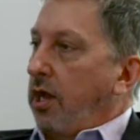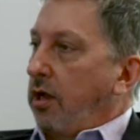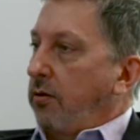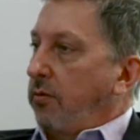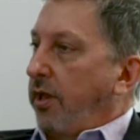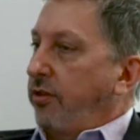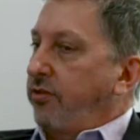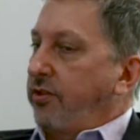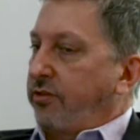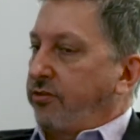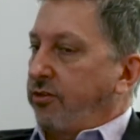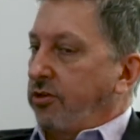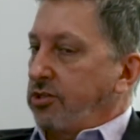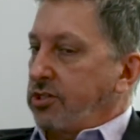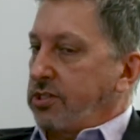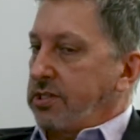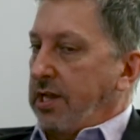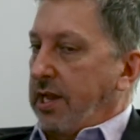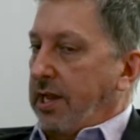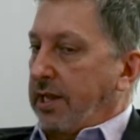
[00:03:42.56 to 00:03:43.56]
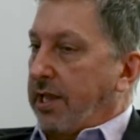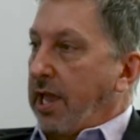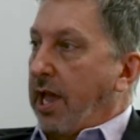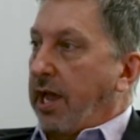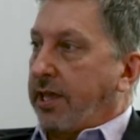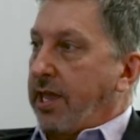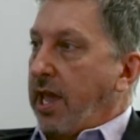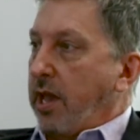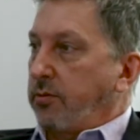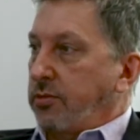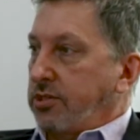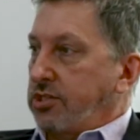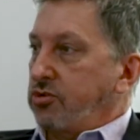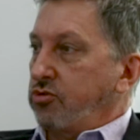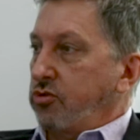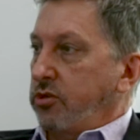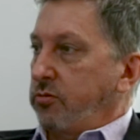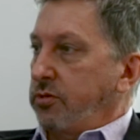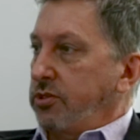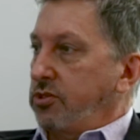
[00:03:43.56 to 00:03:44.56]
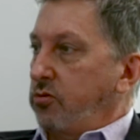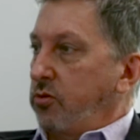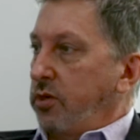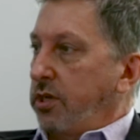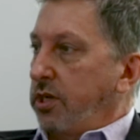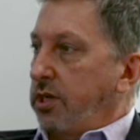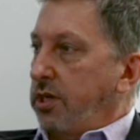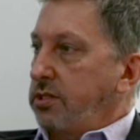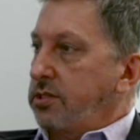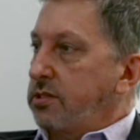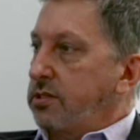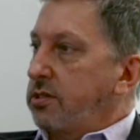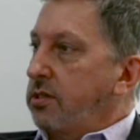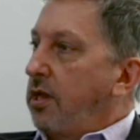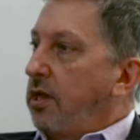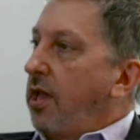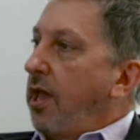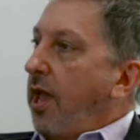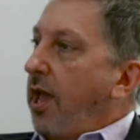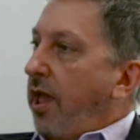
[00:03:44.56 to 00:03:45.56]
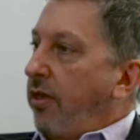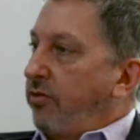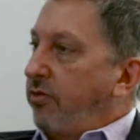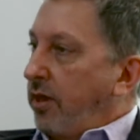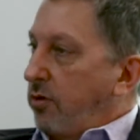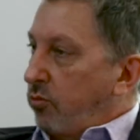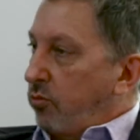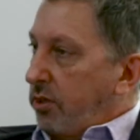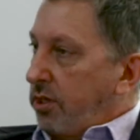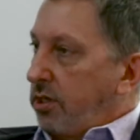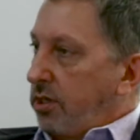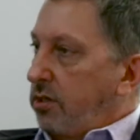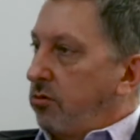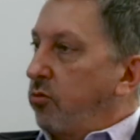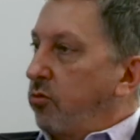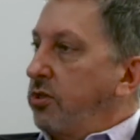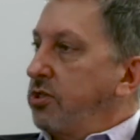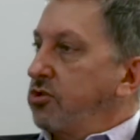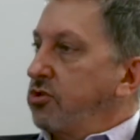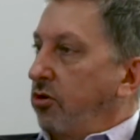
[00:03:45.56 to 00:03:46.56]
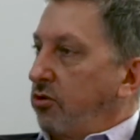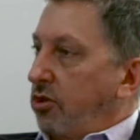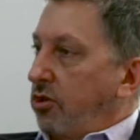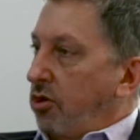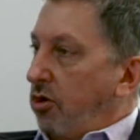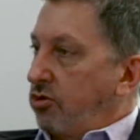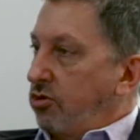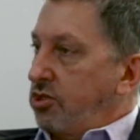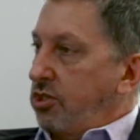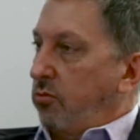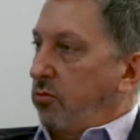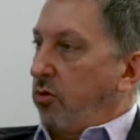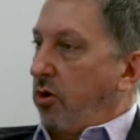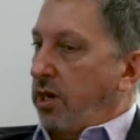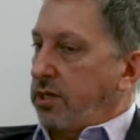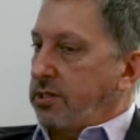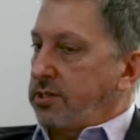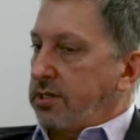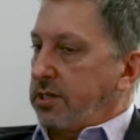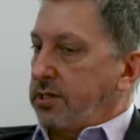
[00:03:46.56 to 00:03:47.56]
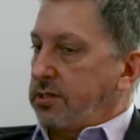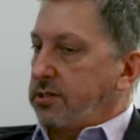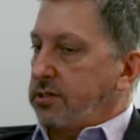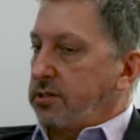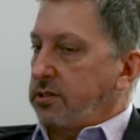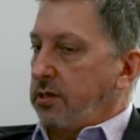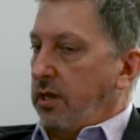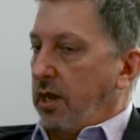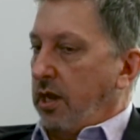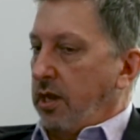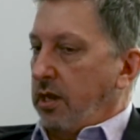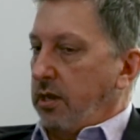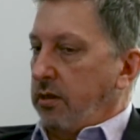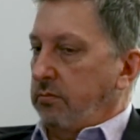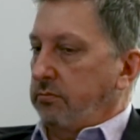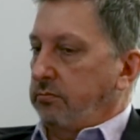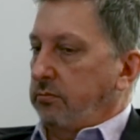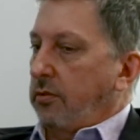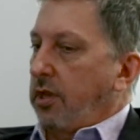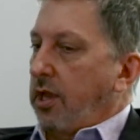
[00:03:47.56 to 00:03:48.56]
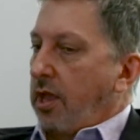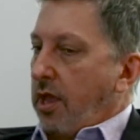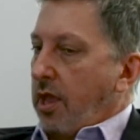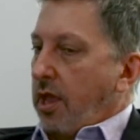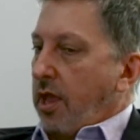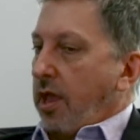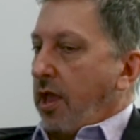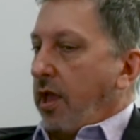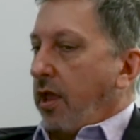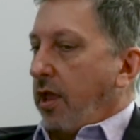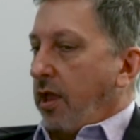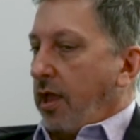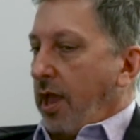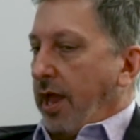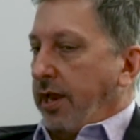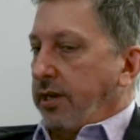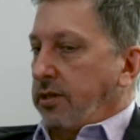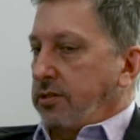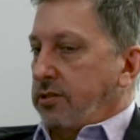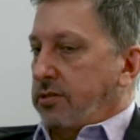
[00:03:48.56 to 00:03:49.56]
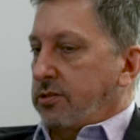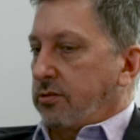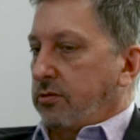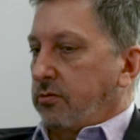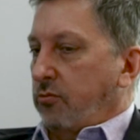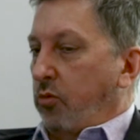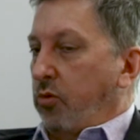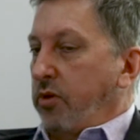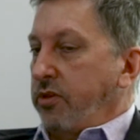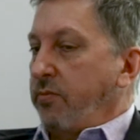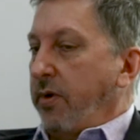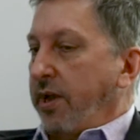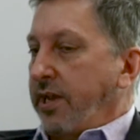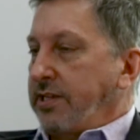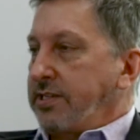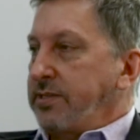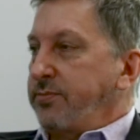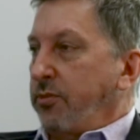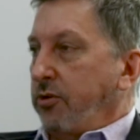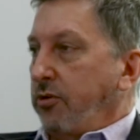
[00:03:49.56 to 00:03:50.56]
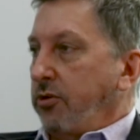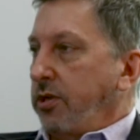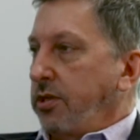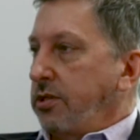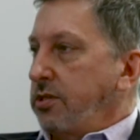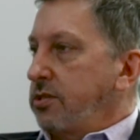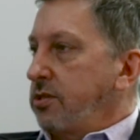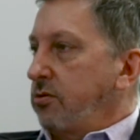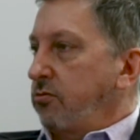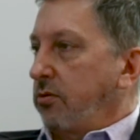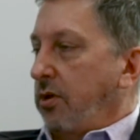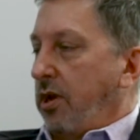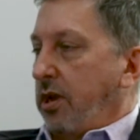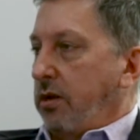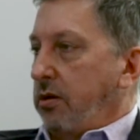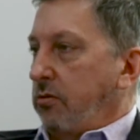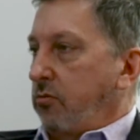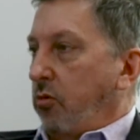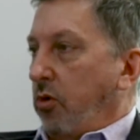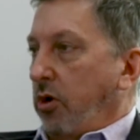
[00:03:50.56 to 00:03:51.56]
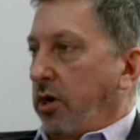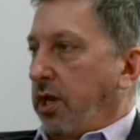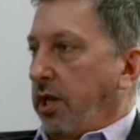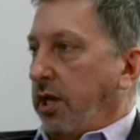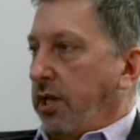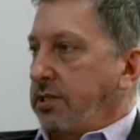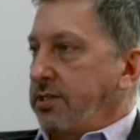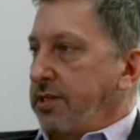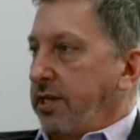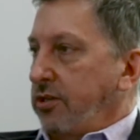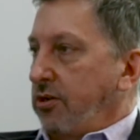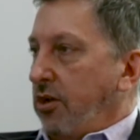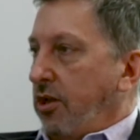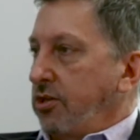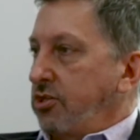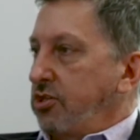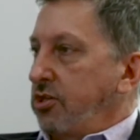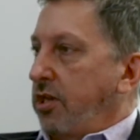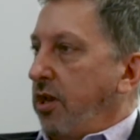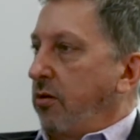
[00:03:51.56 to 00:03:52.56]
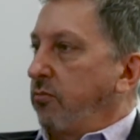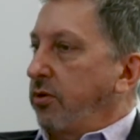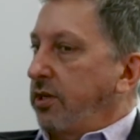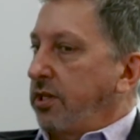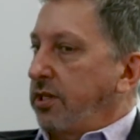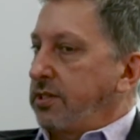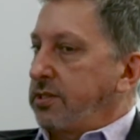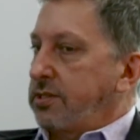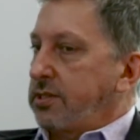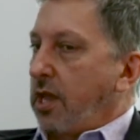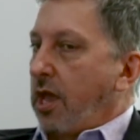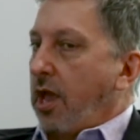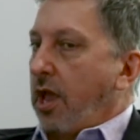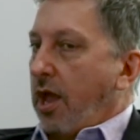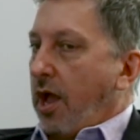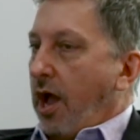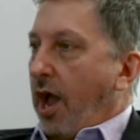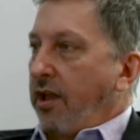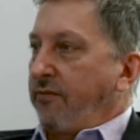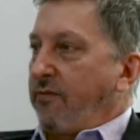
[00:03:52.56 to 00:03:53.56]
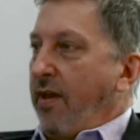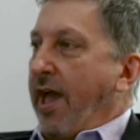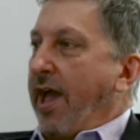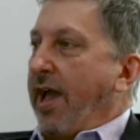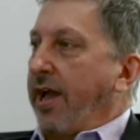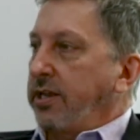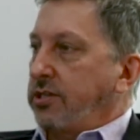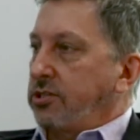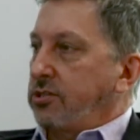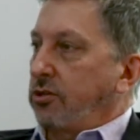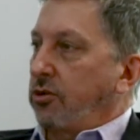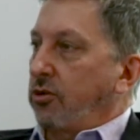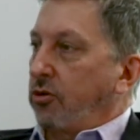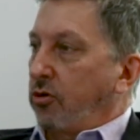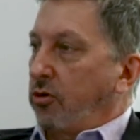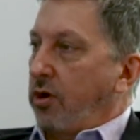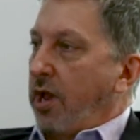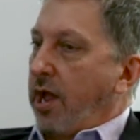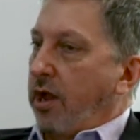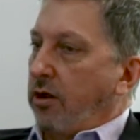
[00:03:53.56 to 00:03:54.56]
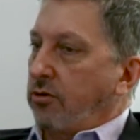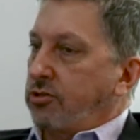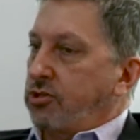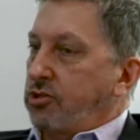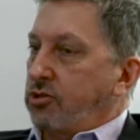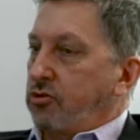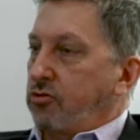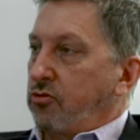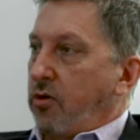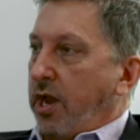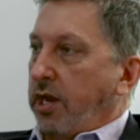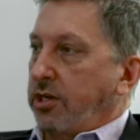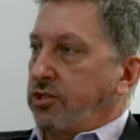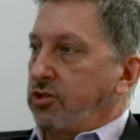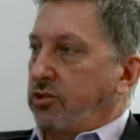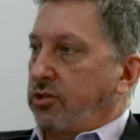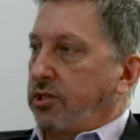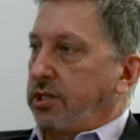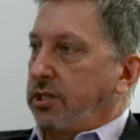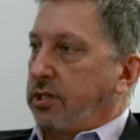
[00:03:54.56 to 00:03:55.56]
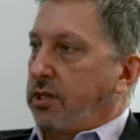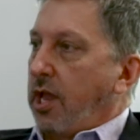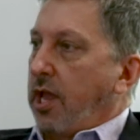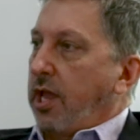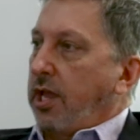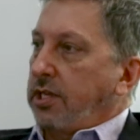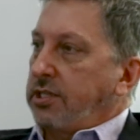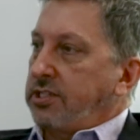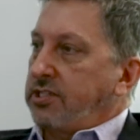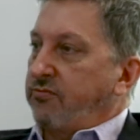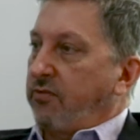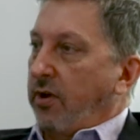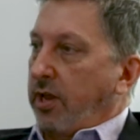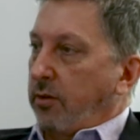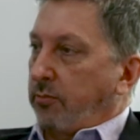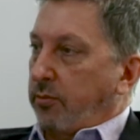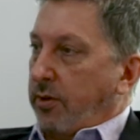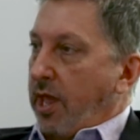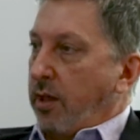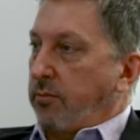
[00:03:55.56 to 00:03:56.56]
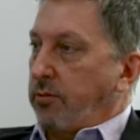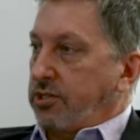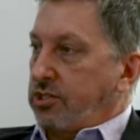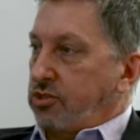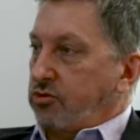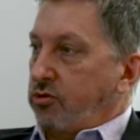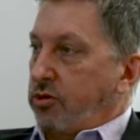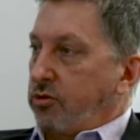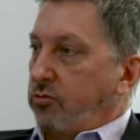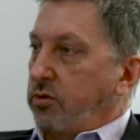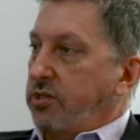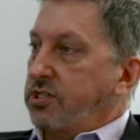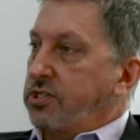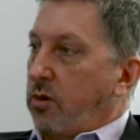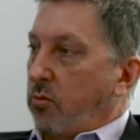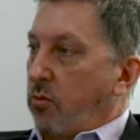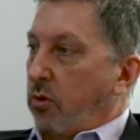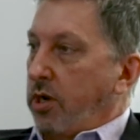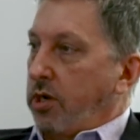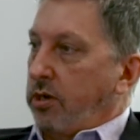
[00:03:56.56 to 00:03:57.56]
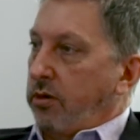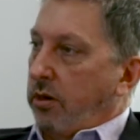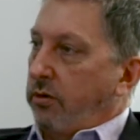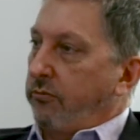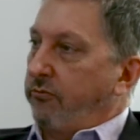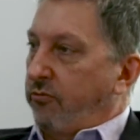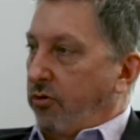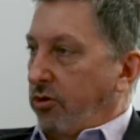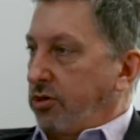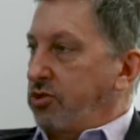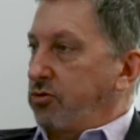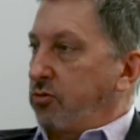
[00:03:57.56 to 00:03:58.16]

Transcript: and that there's a chemistry between us. And then we start the coaching process. And with my experience working in technology companies, I've had to learn how to actually develop chemistry with someone